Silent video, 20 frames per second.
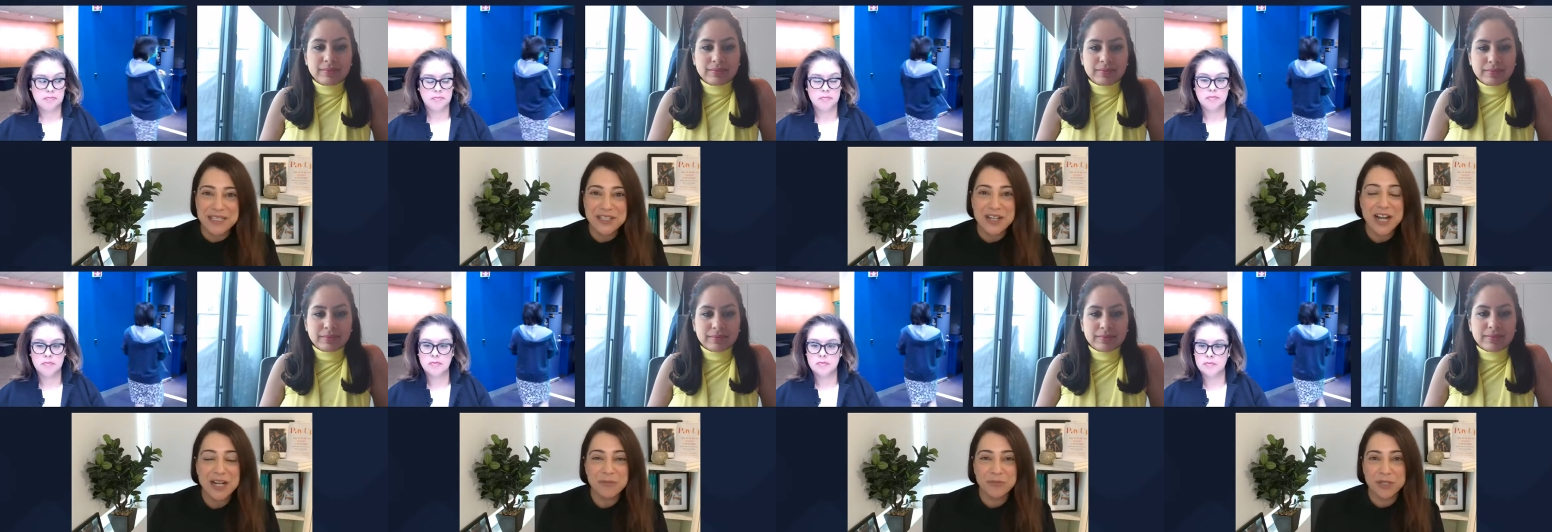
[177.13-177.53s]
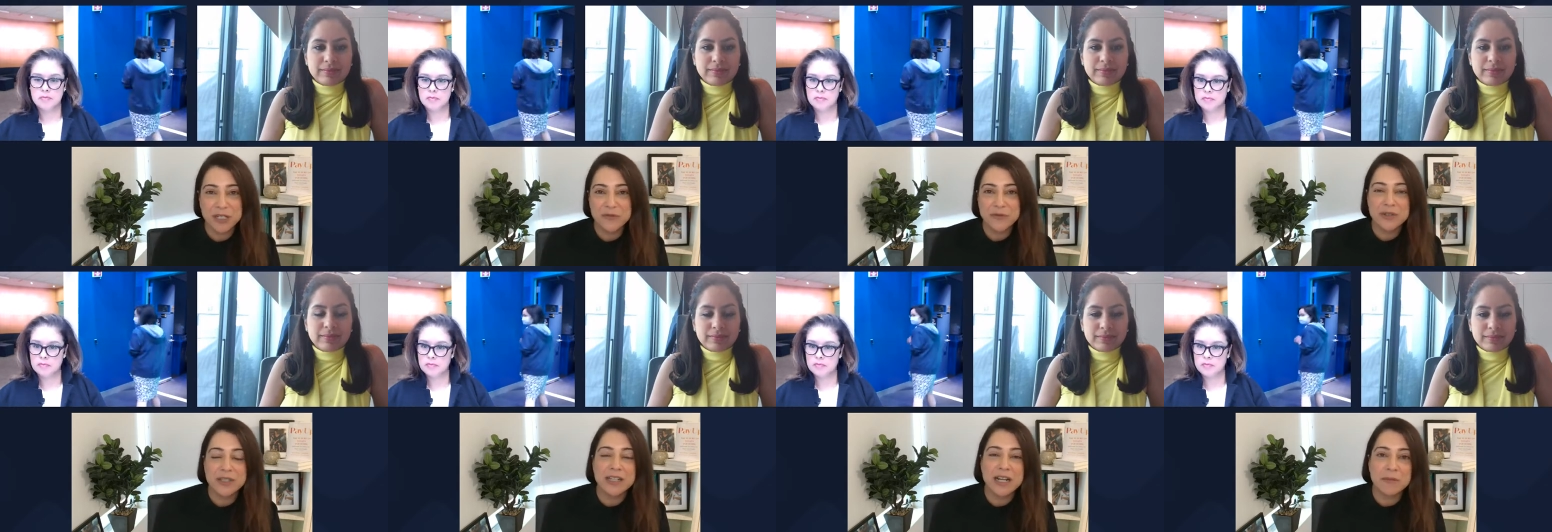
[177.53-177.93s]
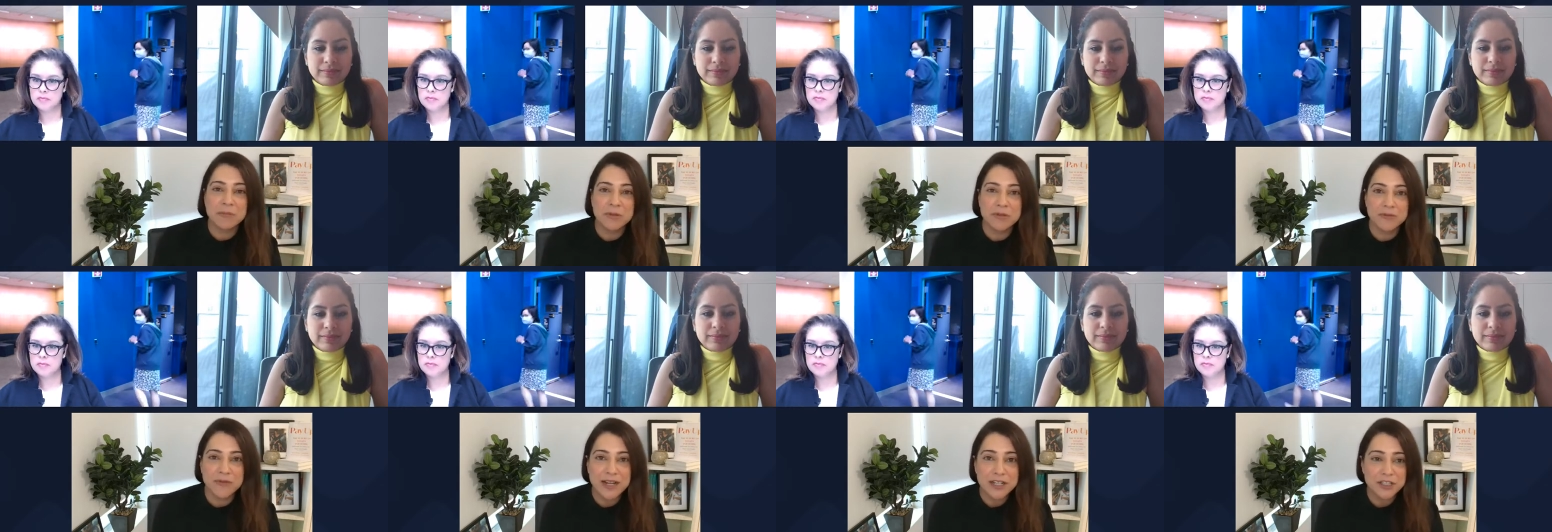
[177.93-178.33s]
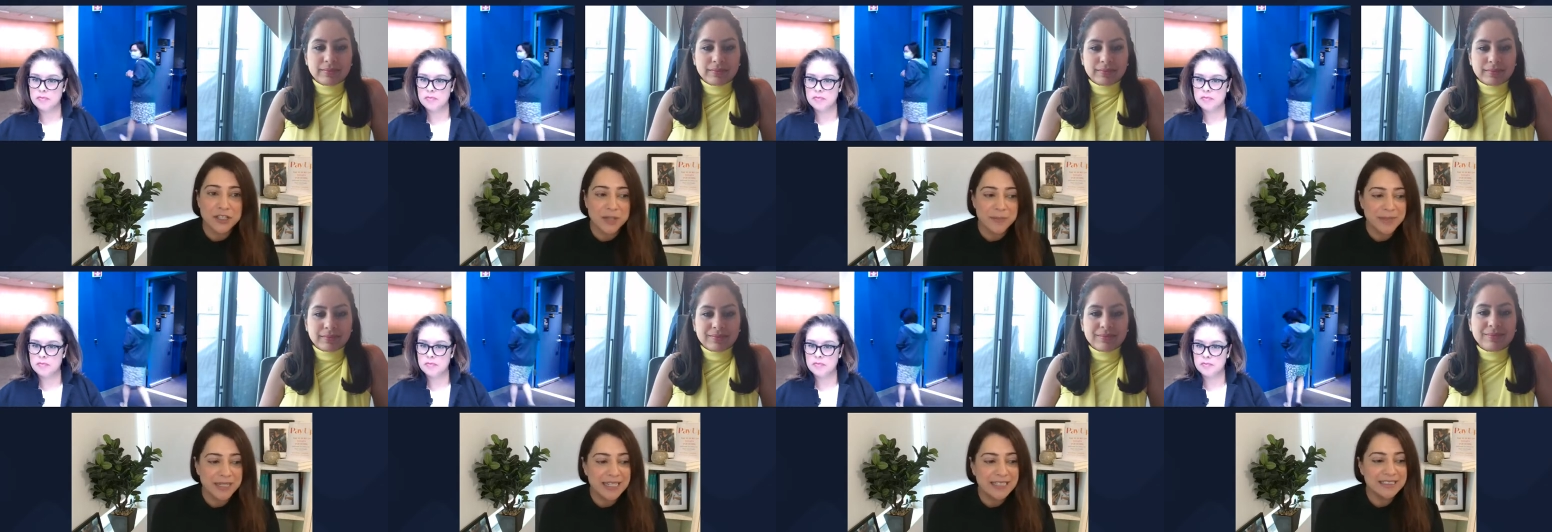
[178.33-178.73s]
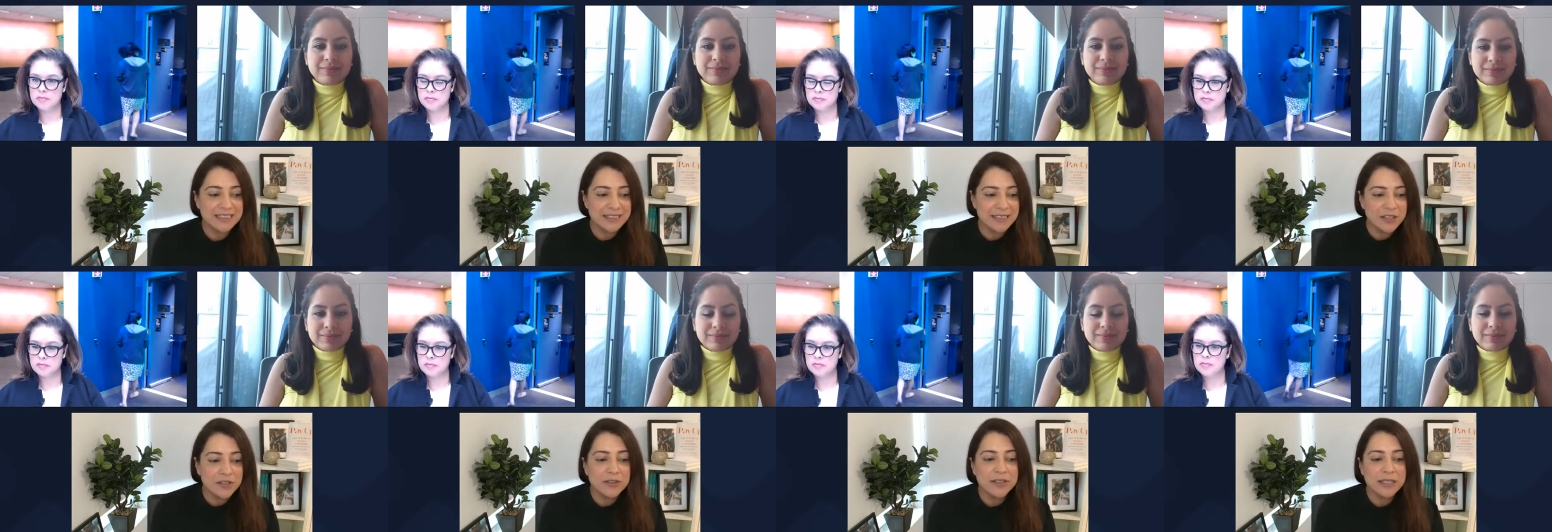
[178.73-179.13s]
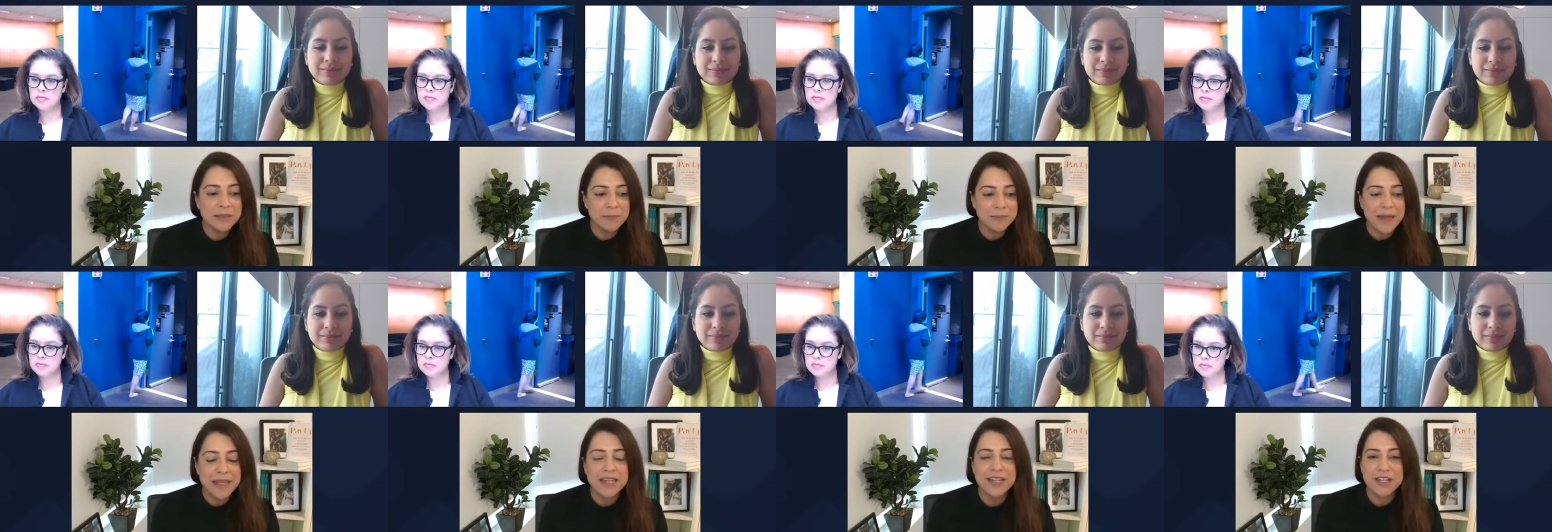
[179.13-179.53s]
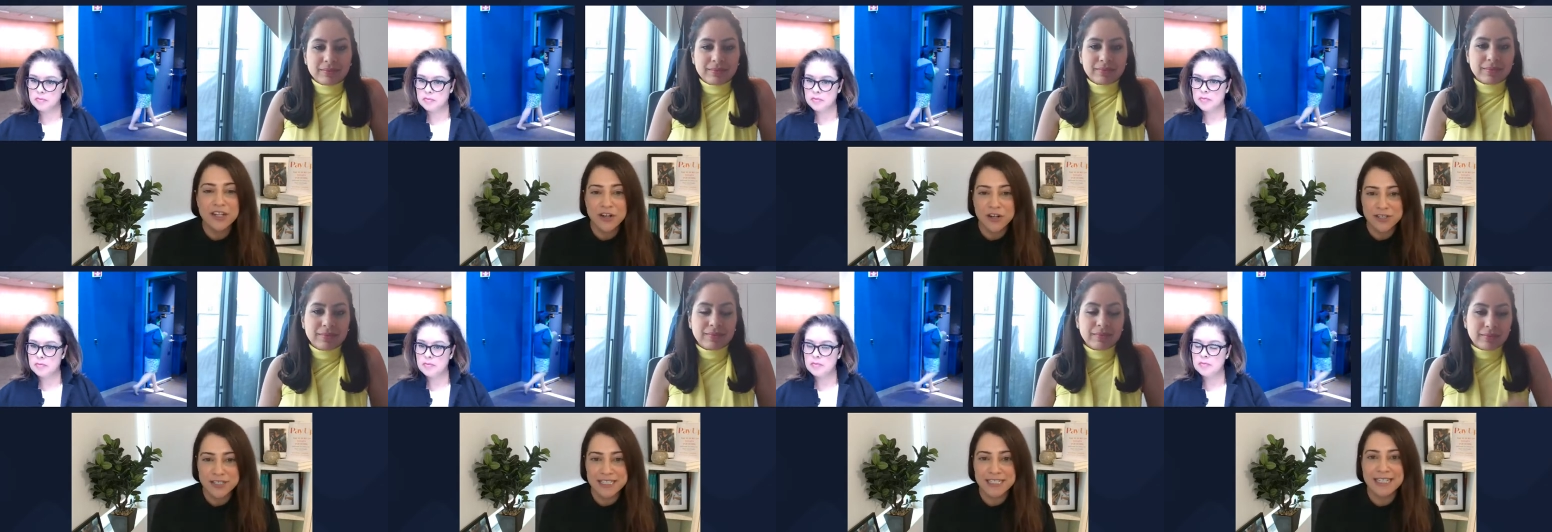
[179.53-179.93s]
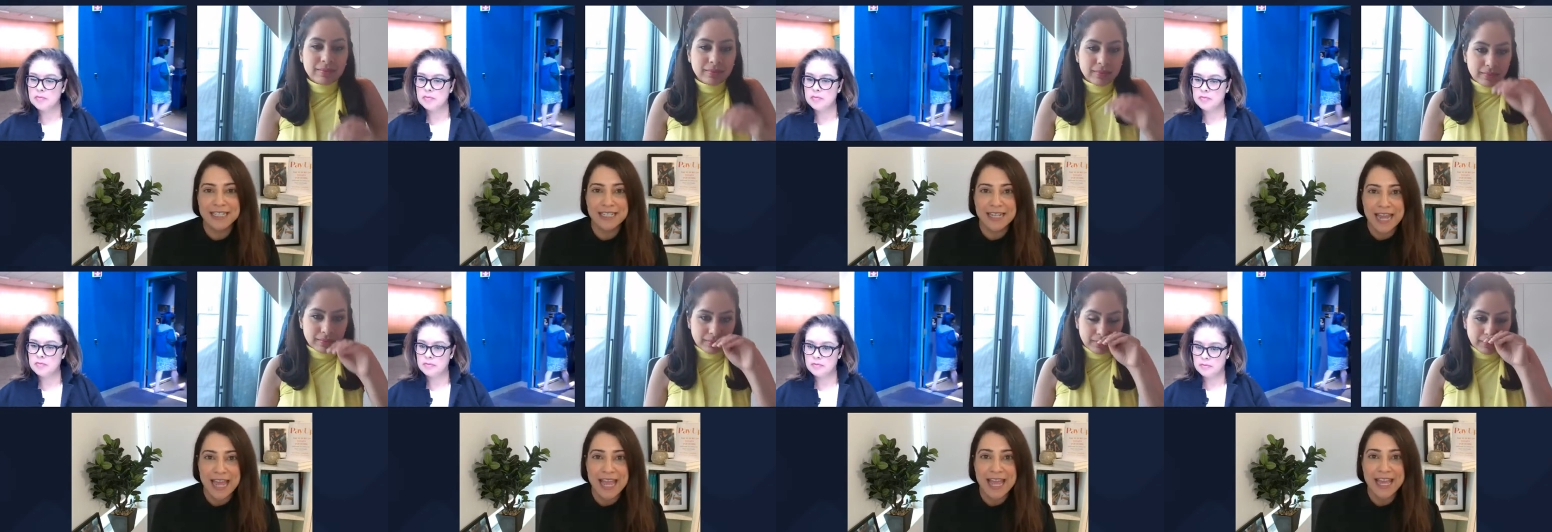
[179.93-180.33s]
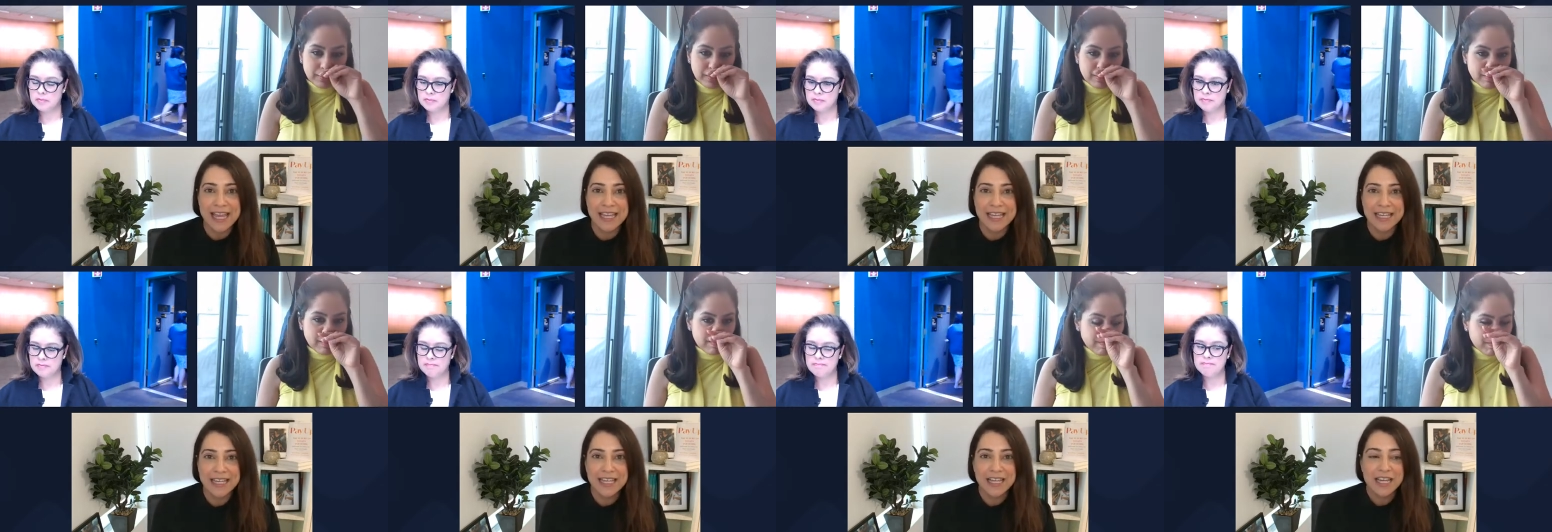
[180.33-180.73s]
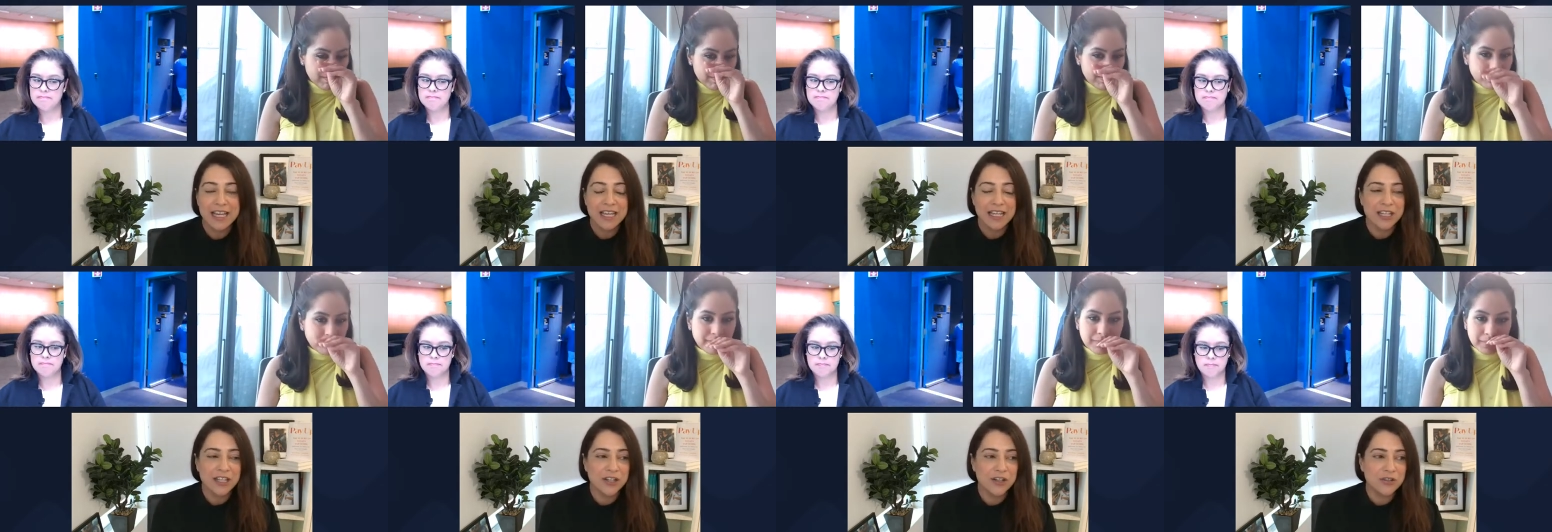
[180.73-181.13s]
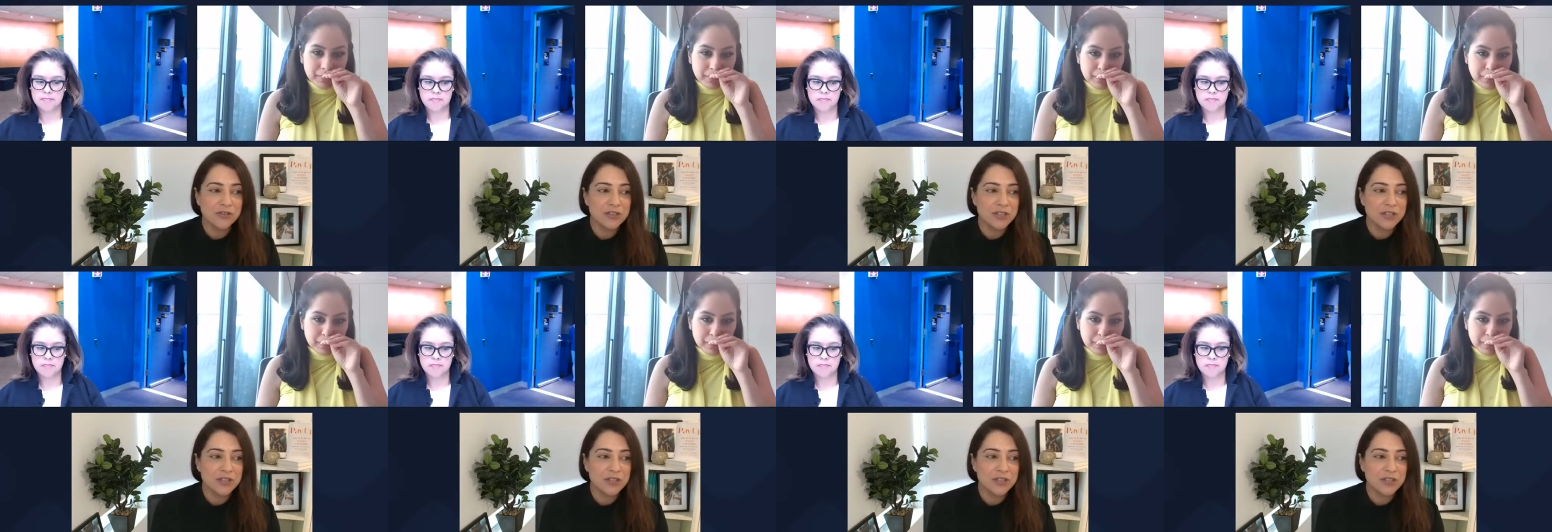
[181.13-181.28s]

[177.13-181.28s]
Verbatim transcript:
Speaker 1: talk, bravery, not perfection. I mean, it's literally embedded in our DNA. You know,